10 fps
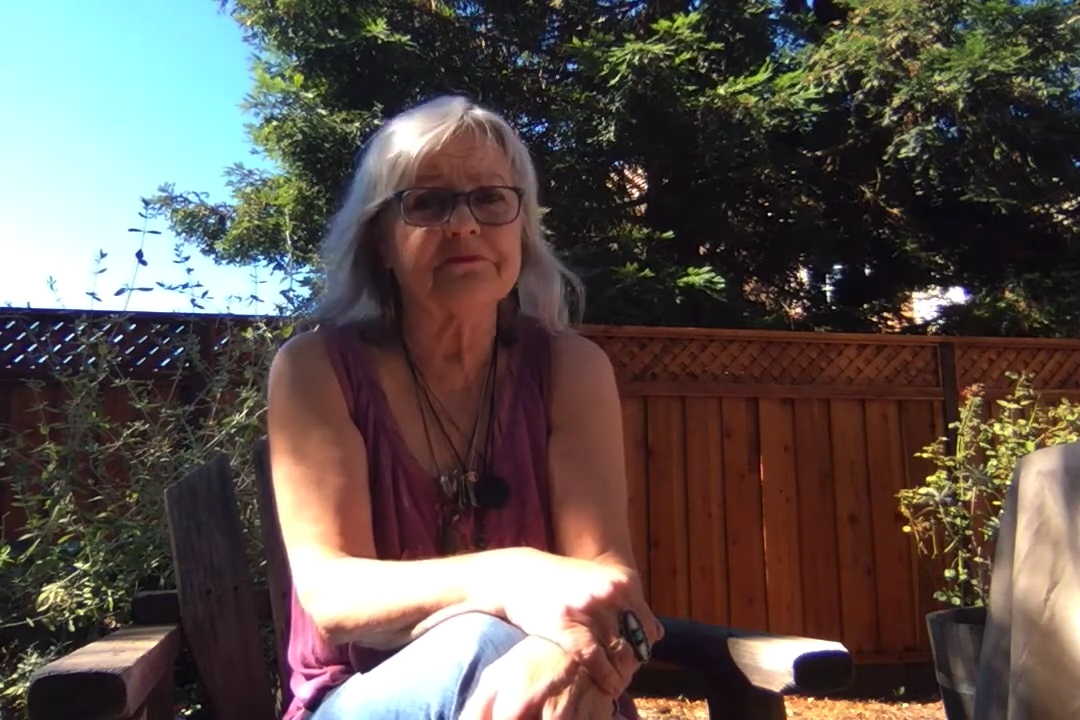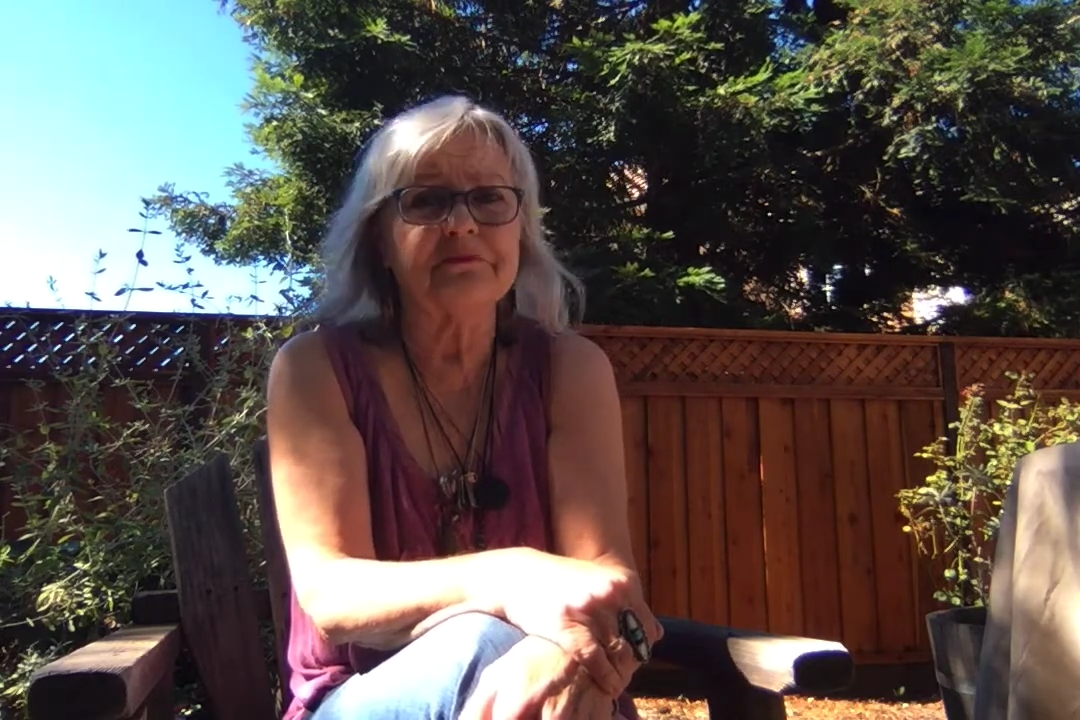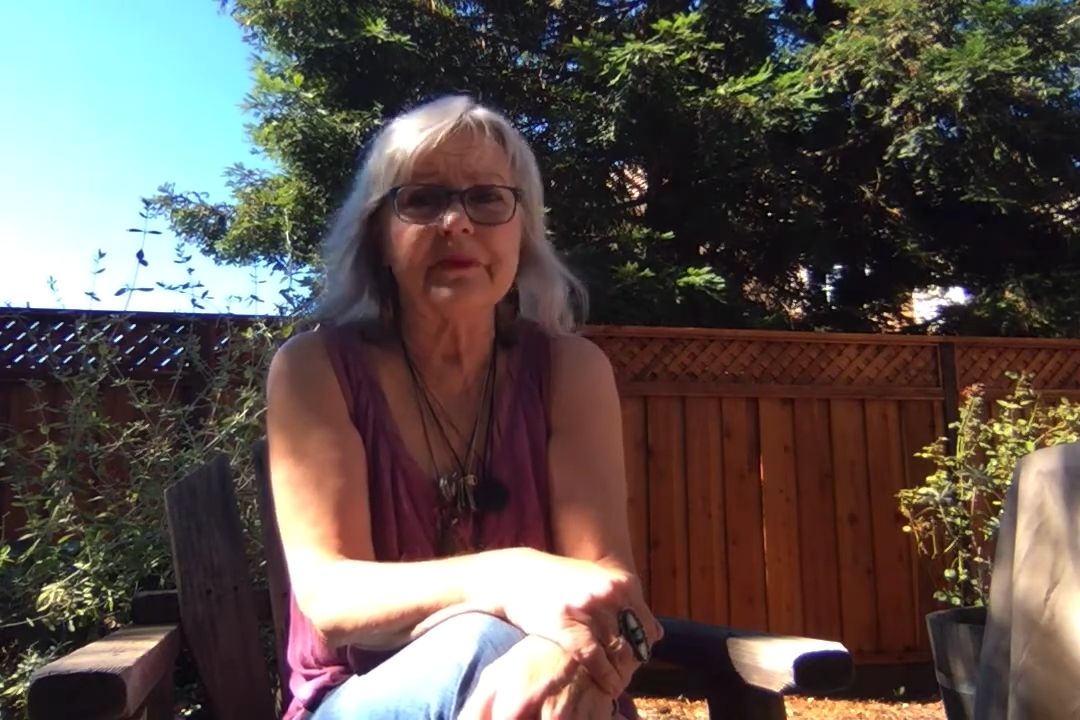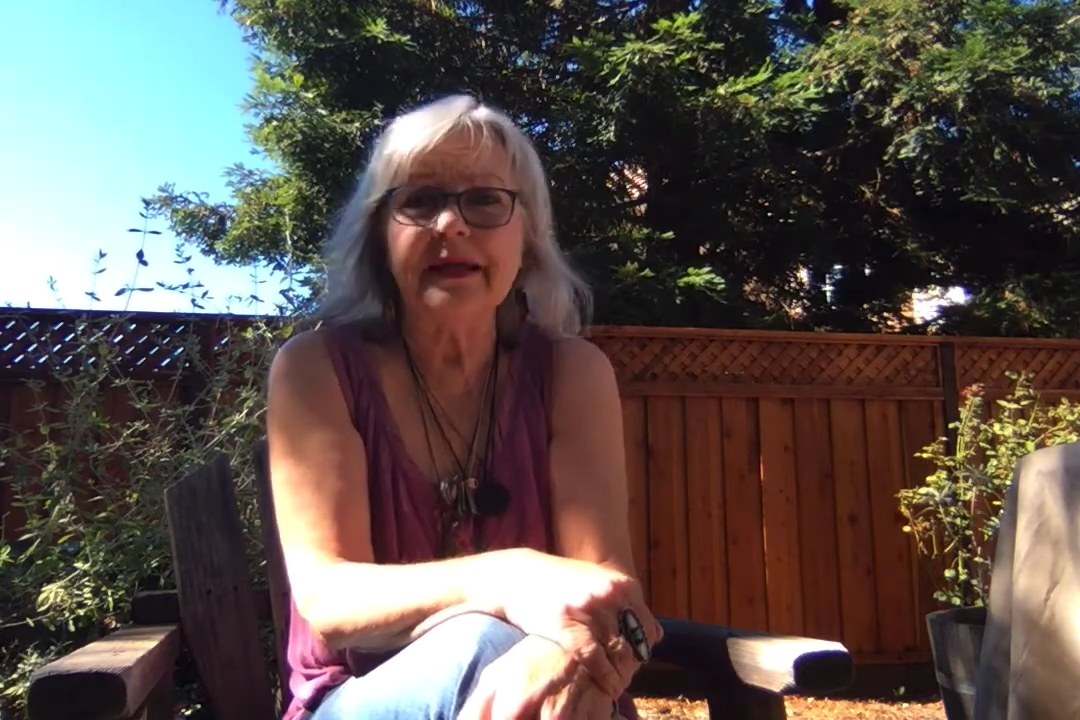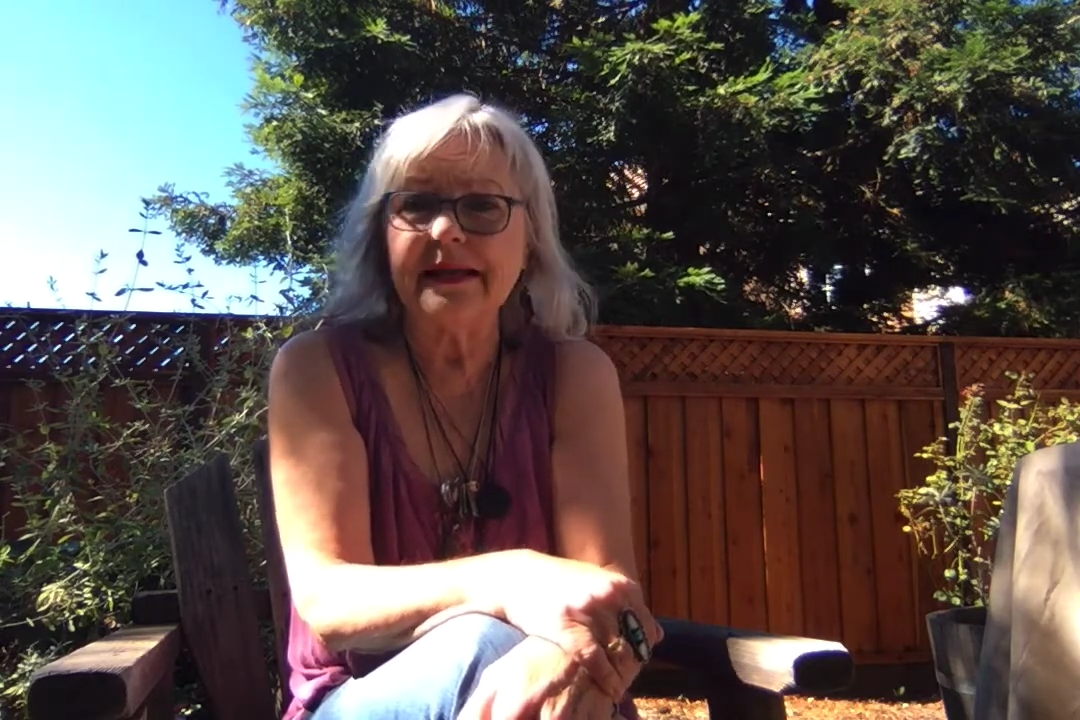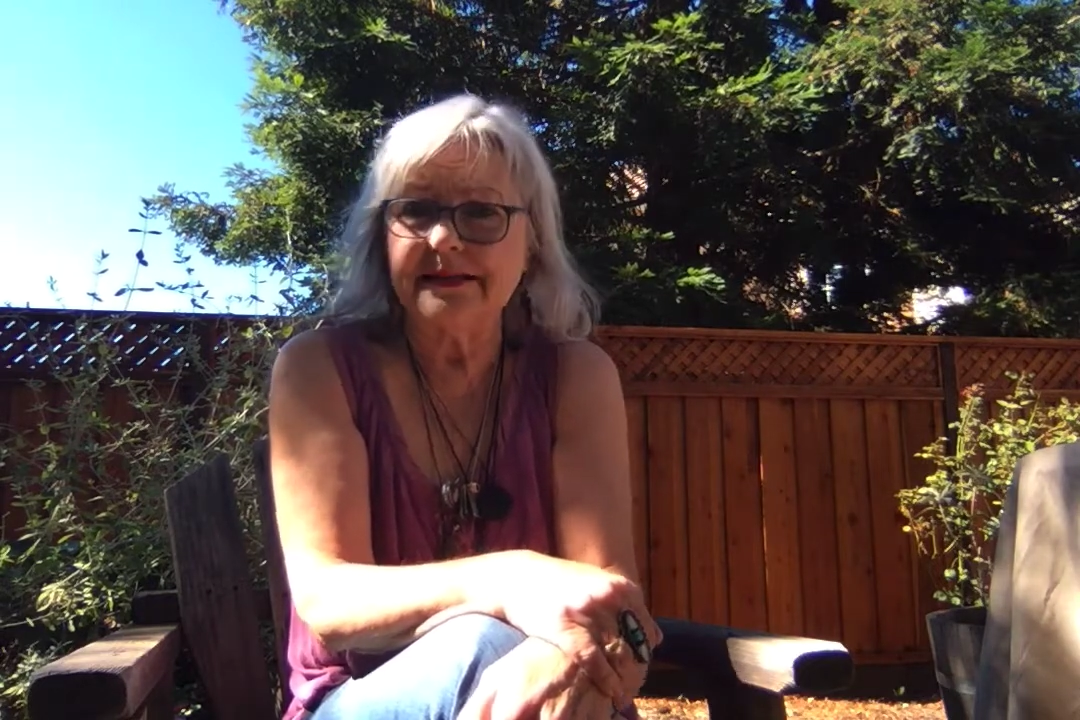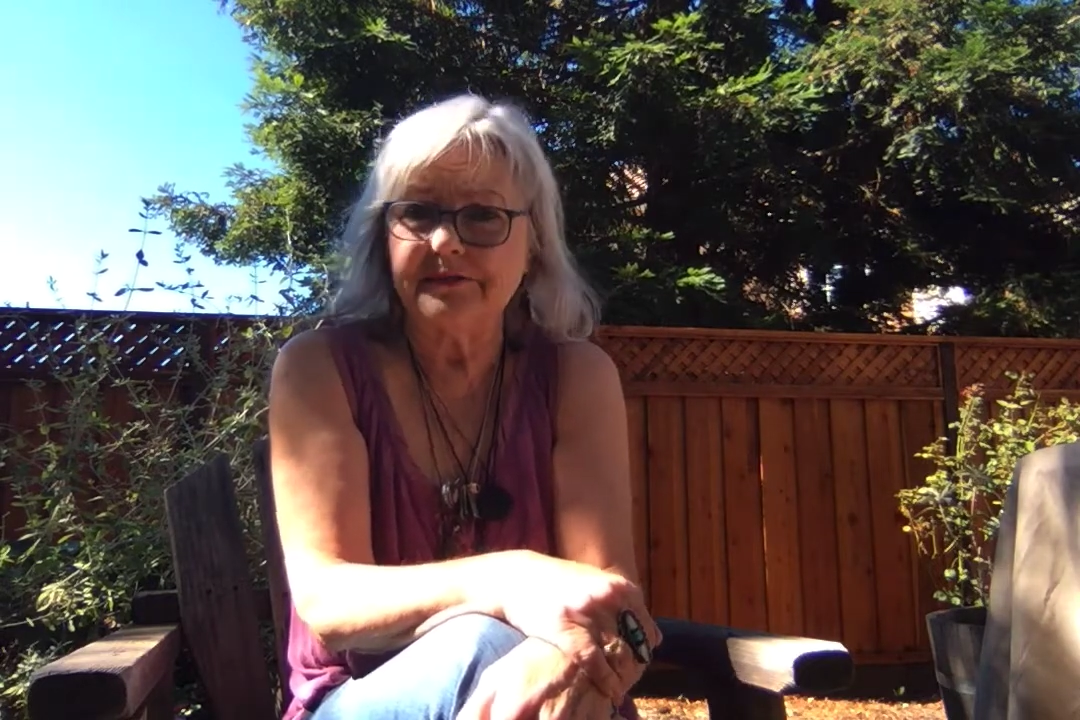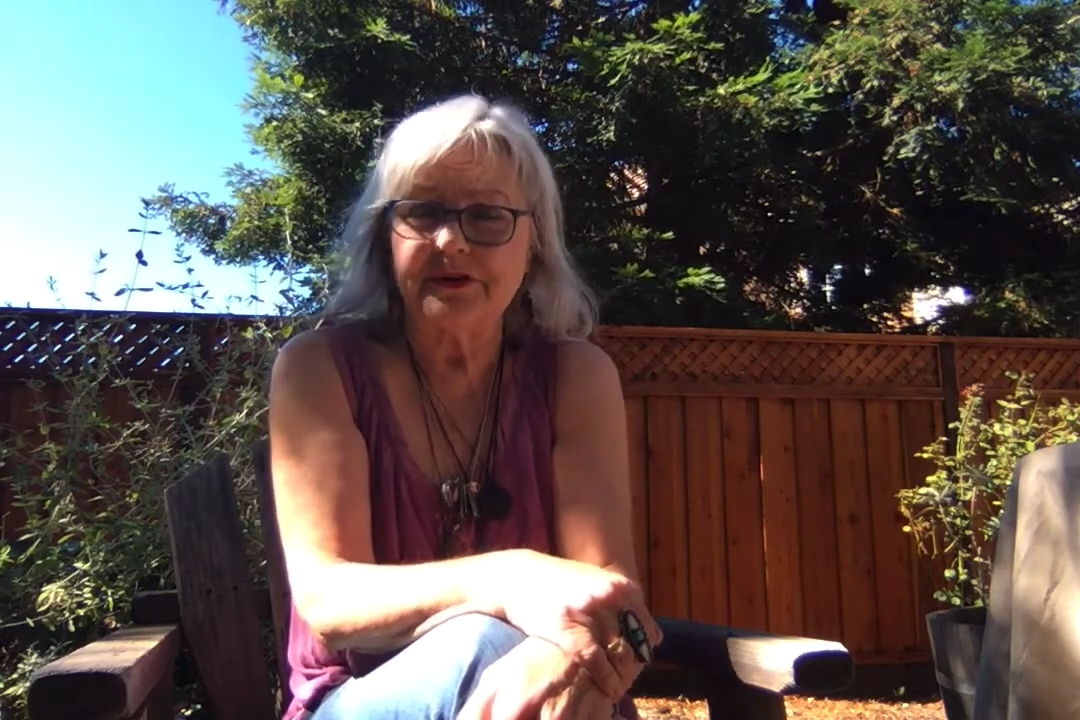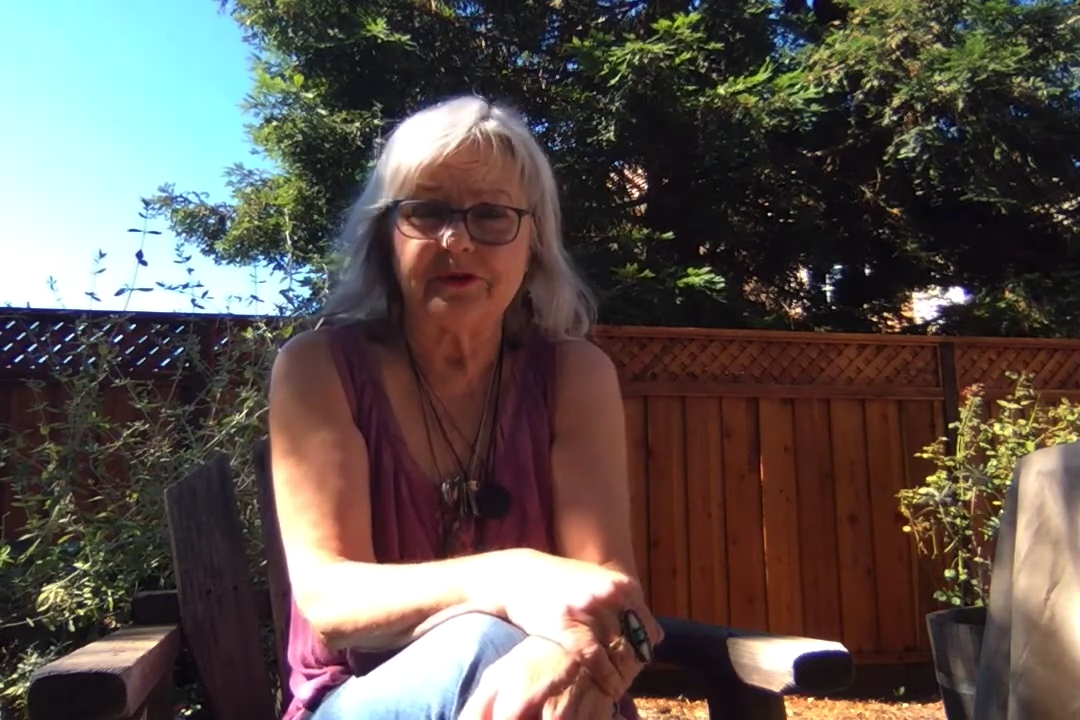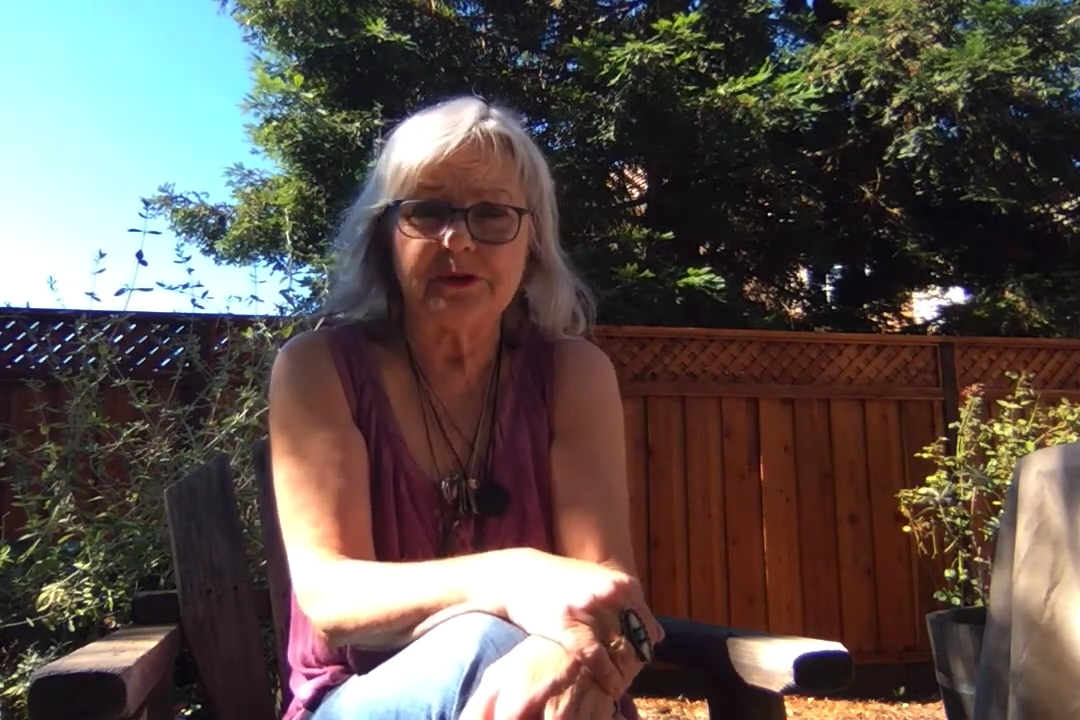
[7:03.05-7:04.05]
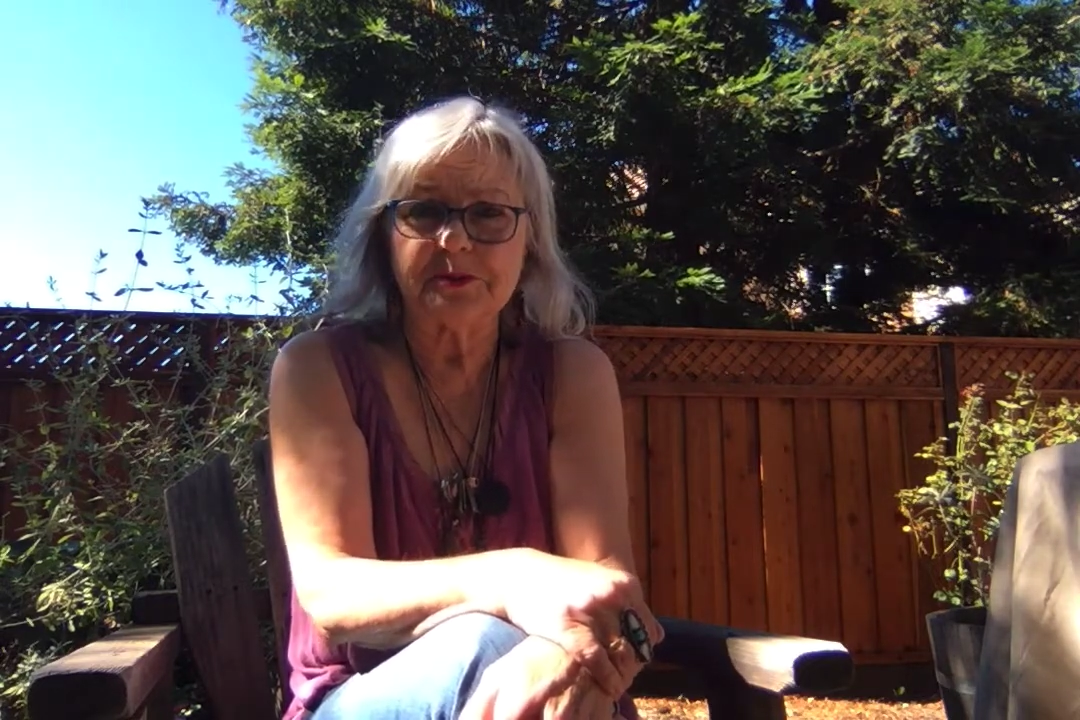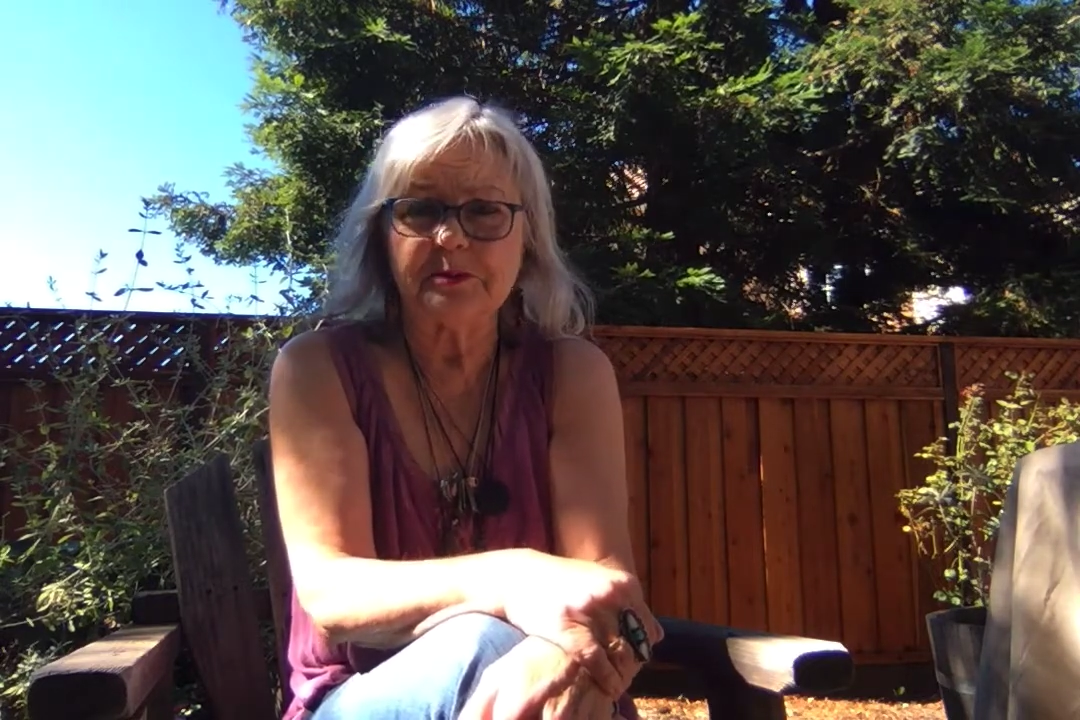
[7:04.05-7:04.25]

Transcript: many different groups,